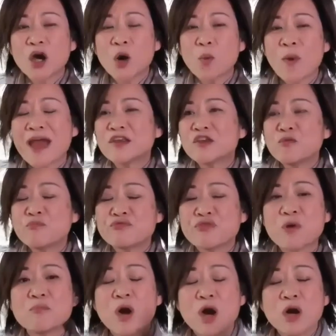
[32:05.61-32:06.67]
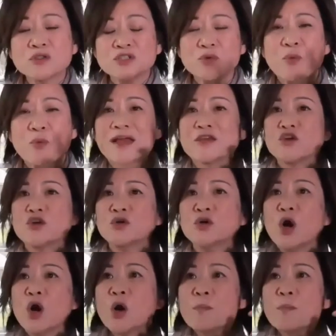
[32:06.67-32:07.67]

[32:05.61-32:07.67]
when you promote, when you